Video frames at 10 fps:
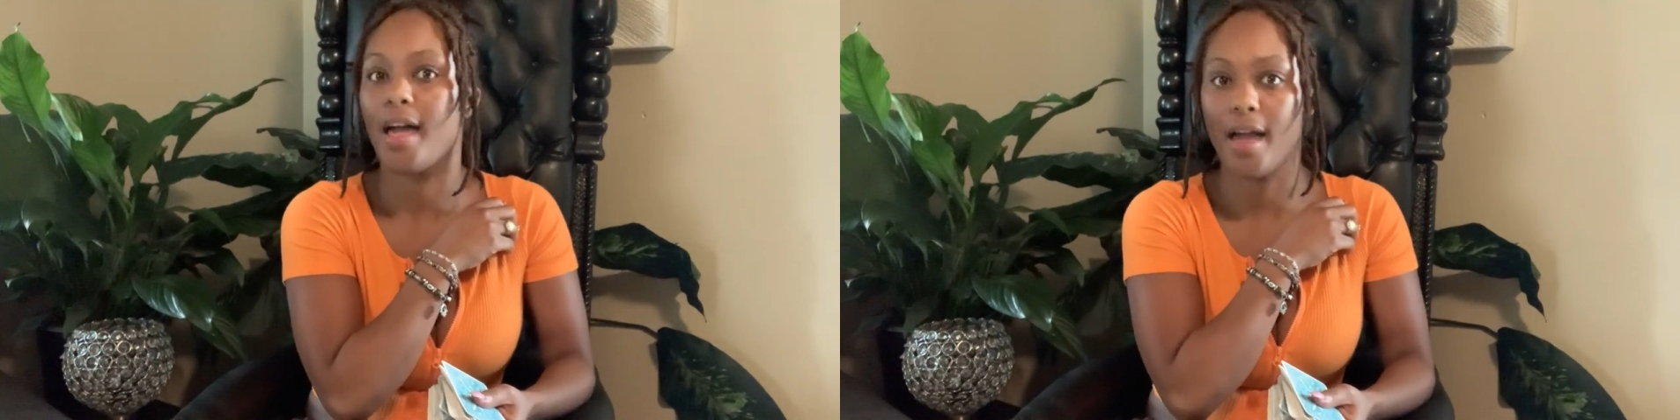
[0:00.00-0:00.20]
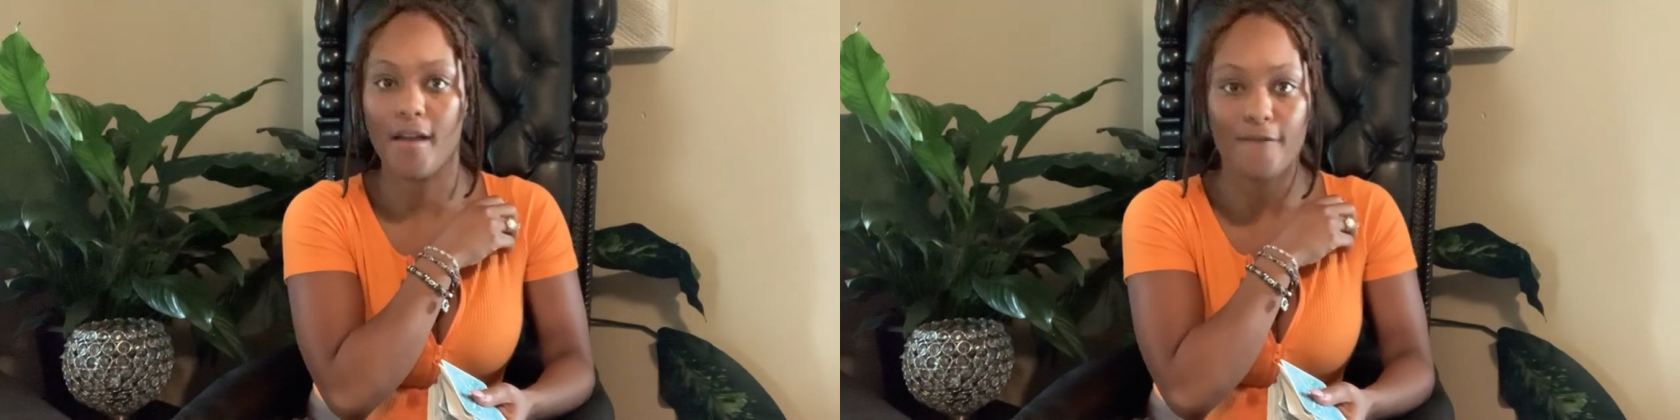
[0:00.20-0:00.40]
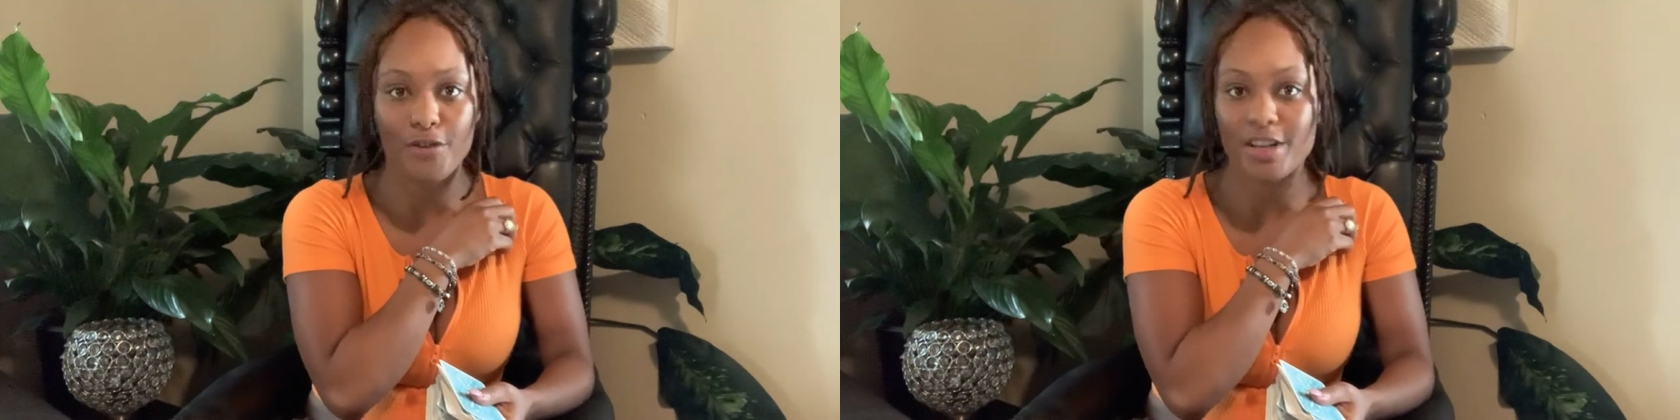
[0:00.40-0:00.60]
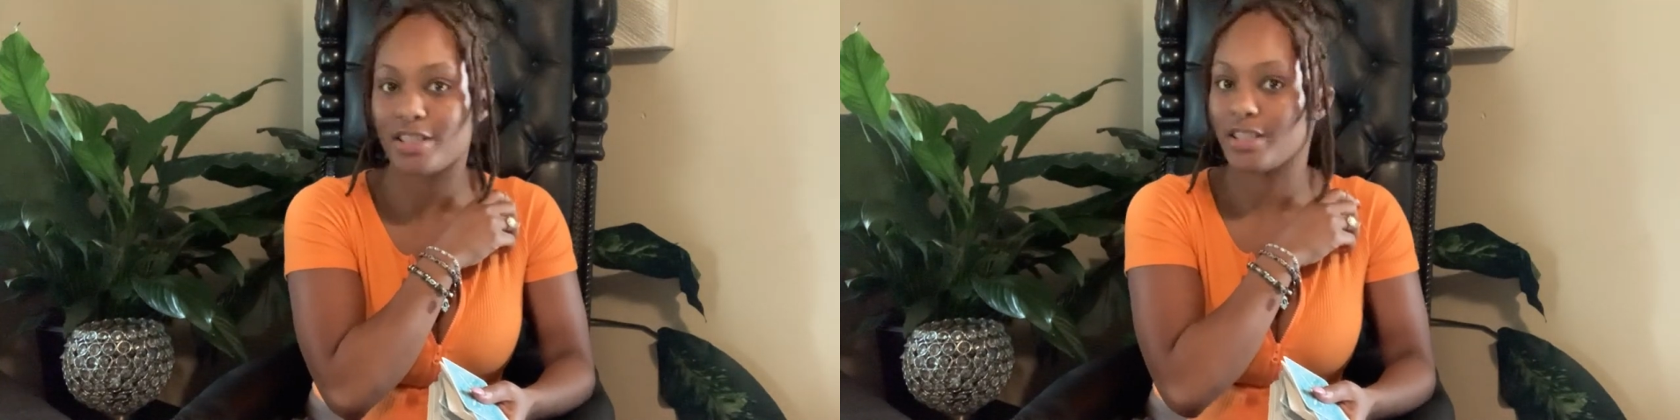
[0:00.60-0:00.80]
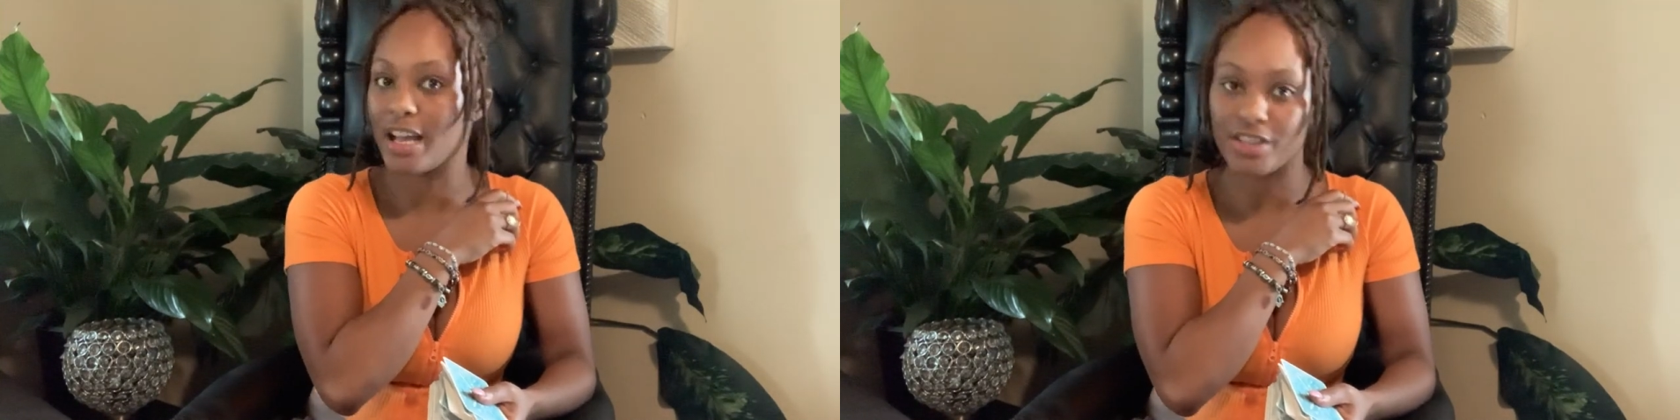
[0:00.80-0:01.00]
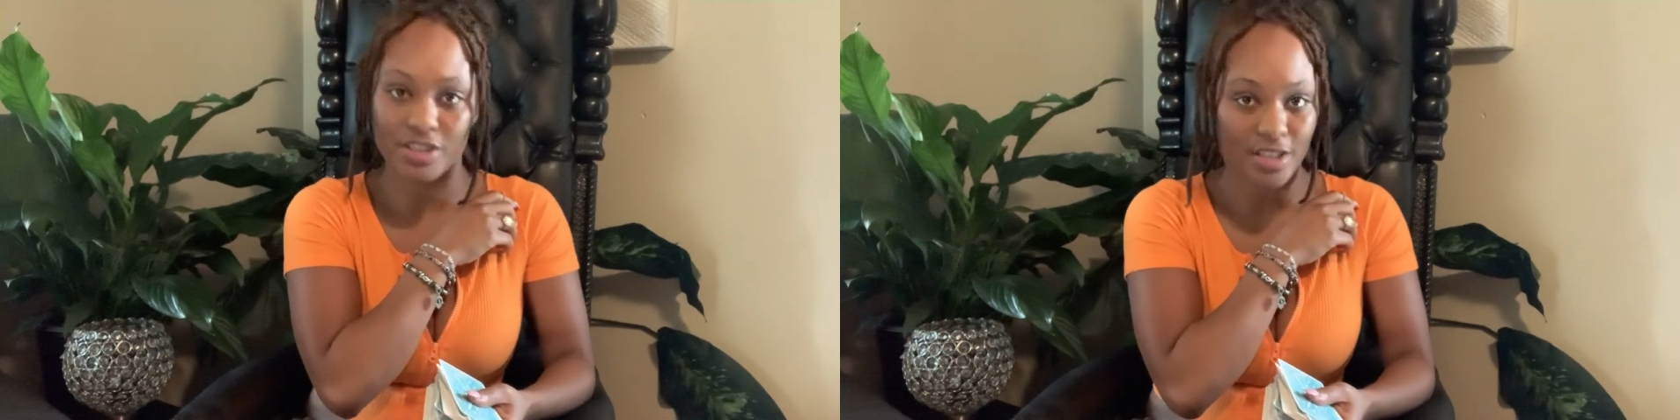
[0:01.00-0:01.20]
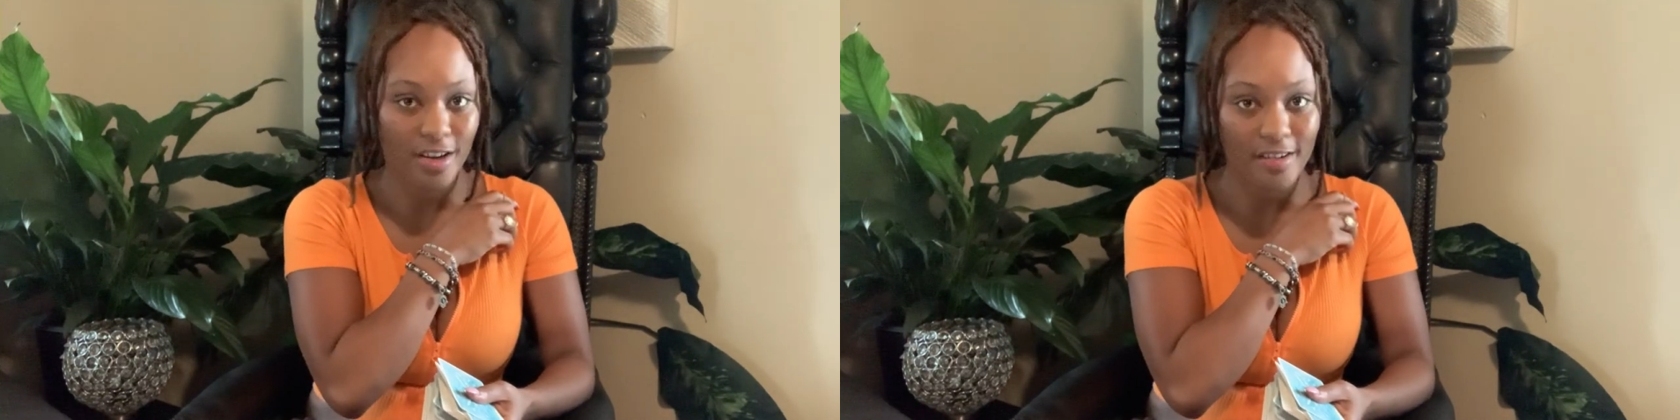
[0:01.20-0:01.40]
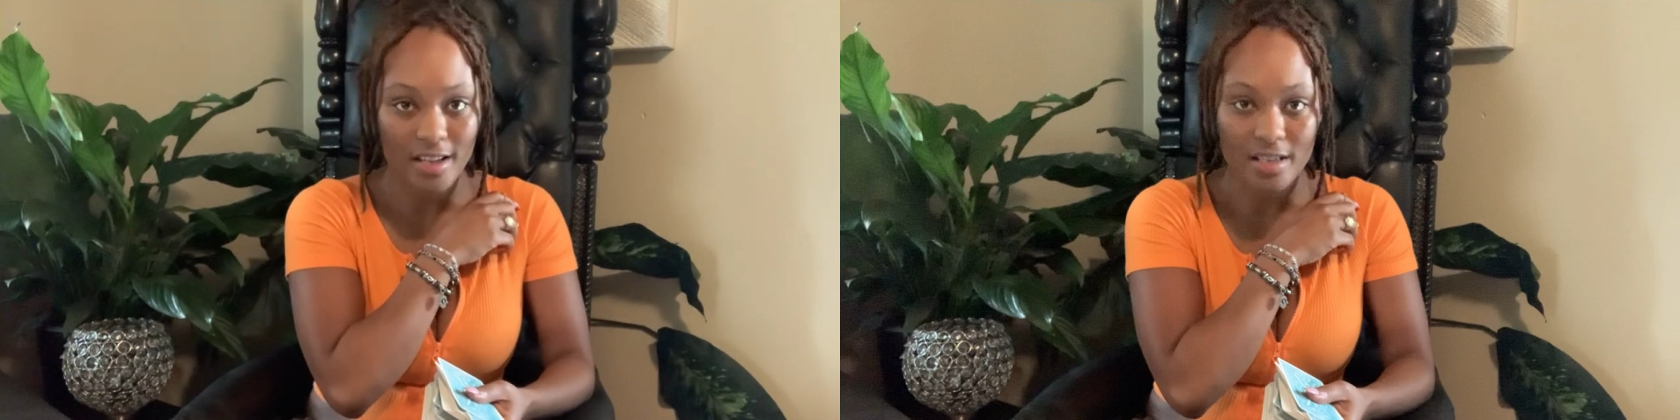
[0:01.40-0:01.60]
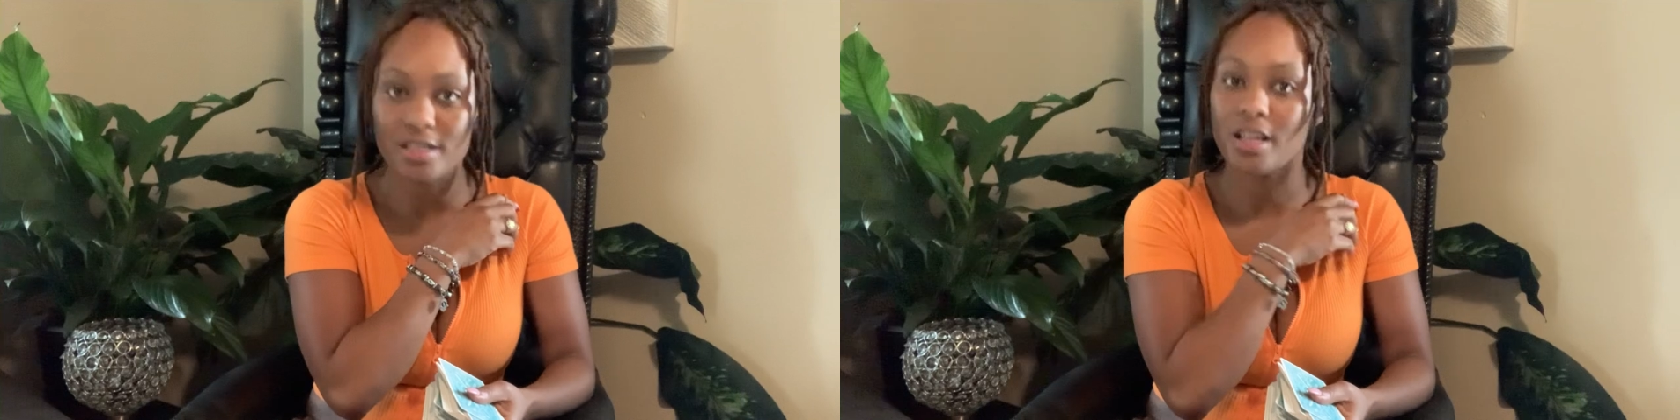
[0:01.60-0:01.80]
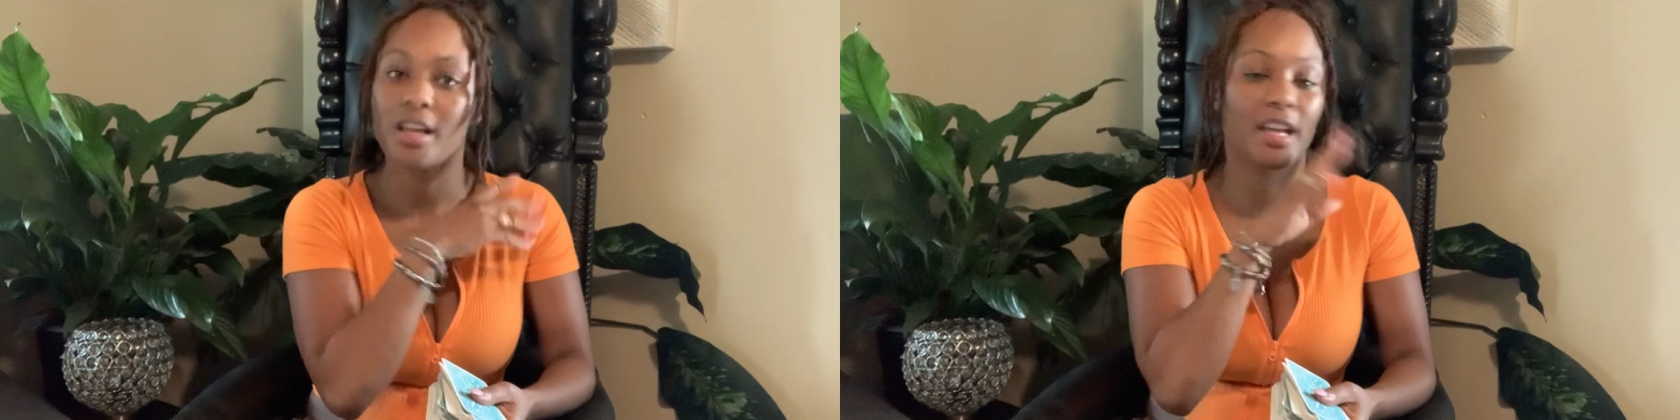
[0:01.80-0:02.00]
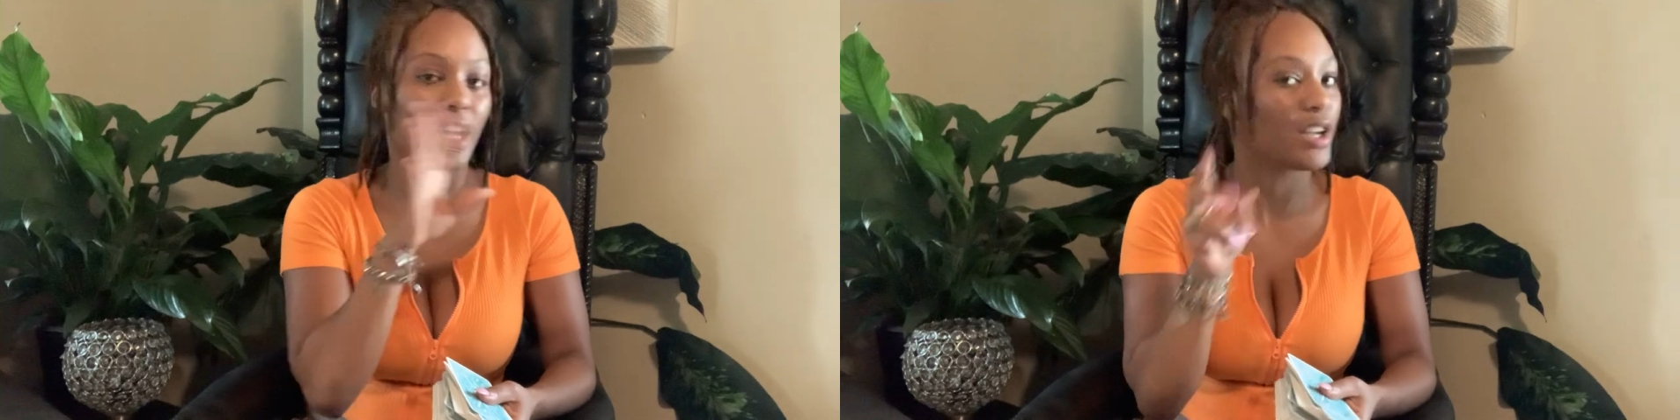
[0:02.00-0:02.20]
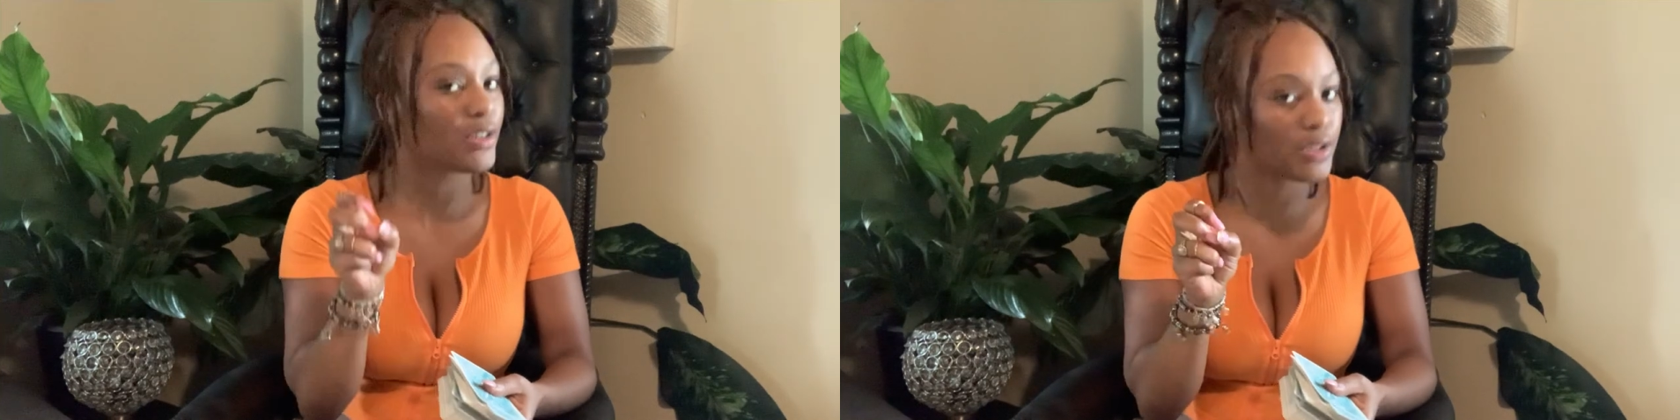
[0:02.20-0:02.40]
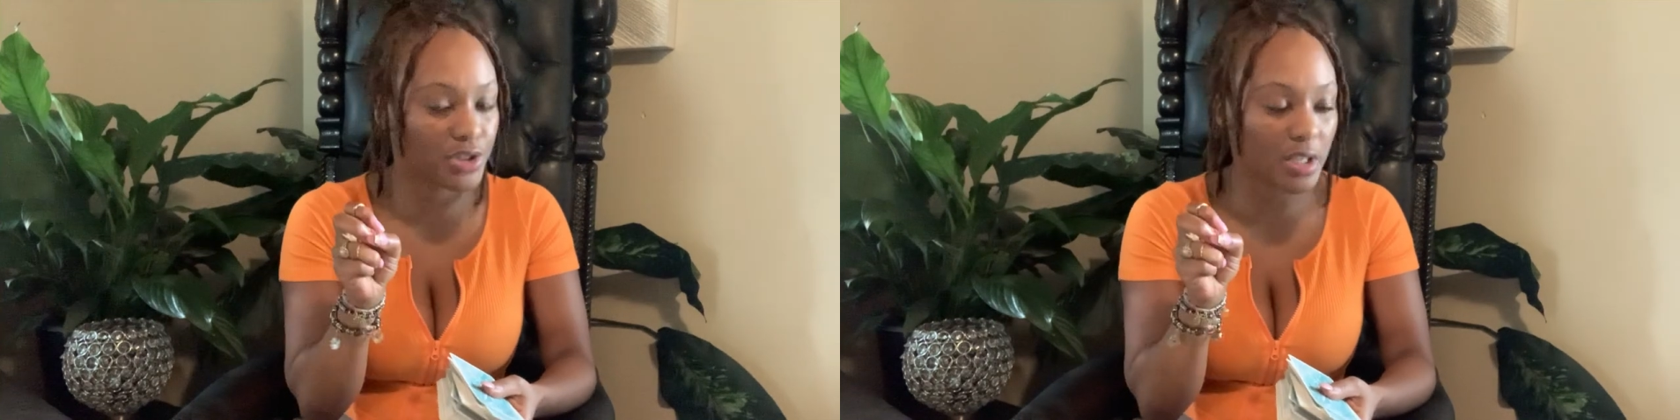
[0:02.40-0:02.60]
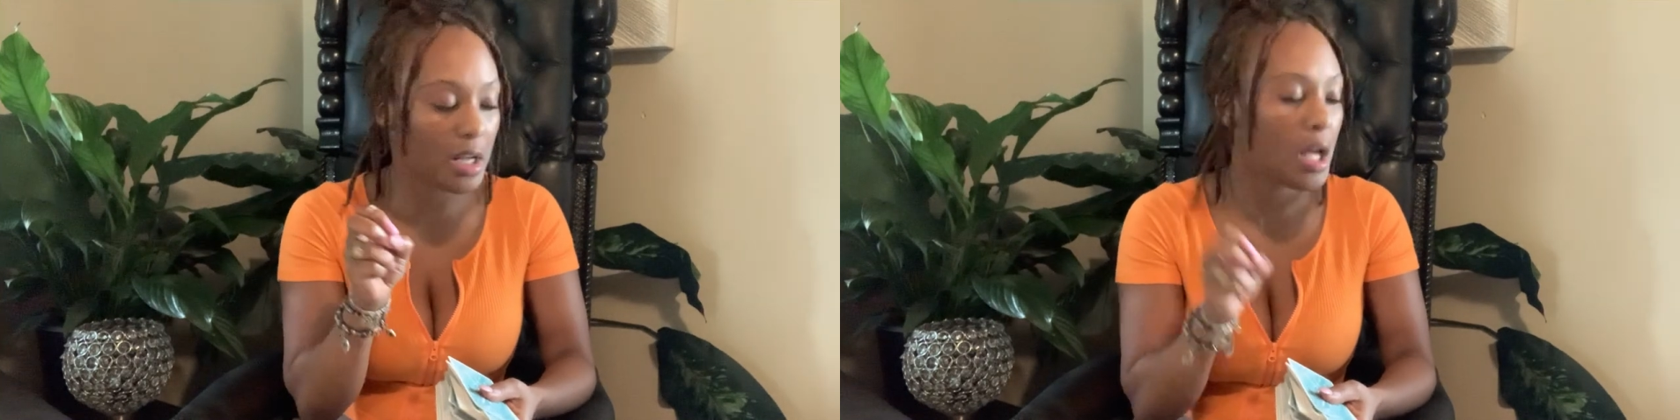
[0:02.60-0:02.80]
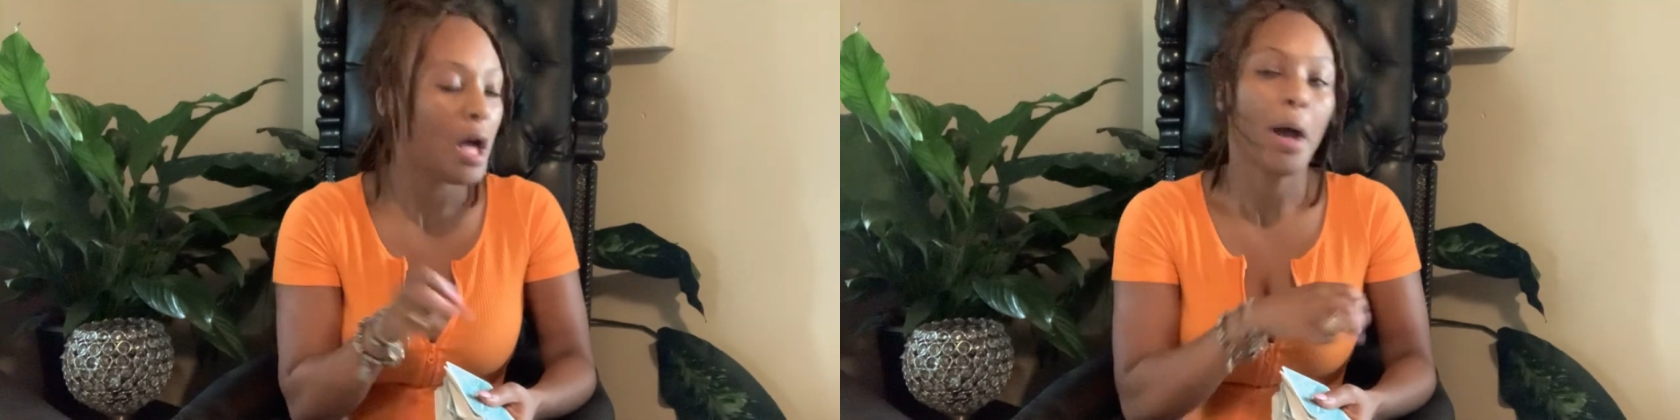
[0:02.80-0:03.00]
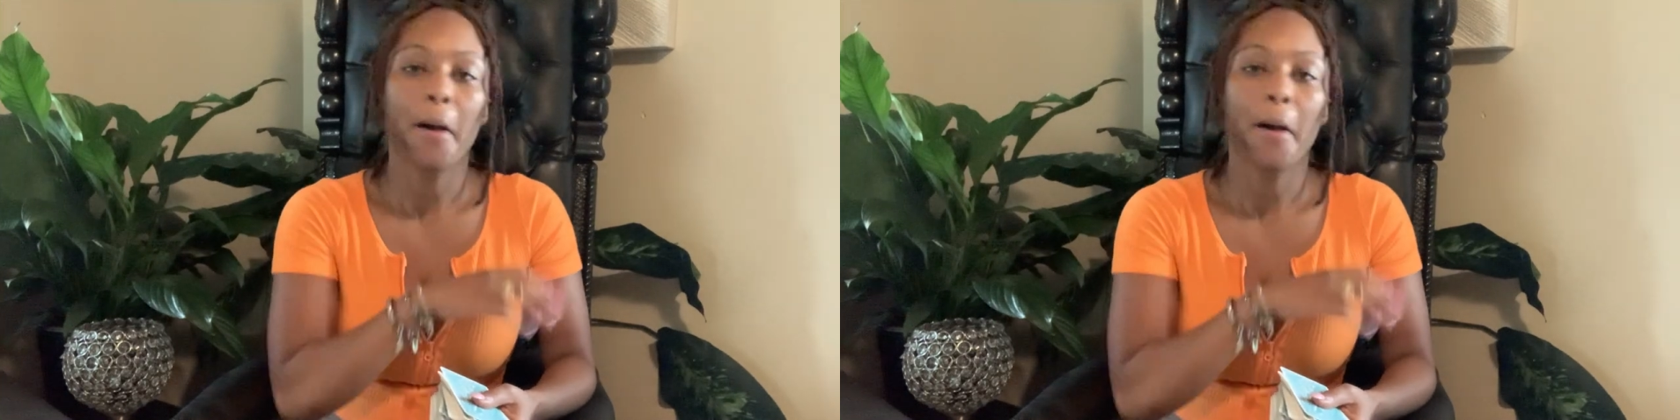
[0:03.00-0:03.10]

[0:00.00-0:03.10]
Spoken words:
every Sagittarius energy,